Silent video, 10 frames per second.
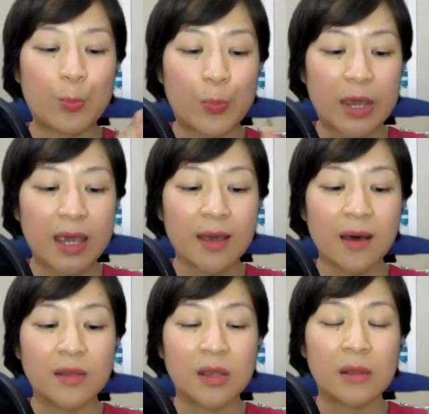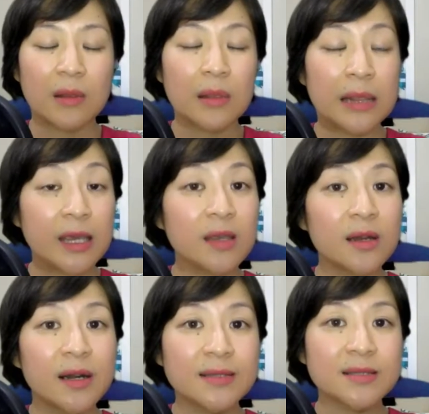being a
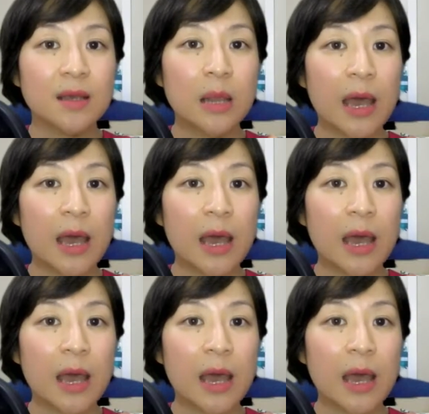leaders,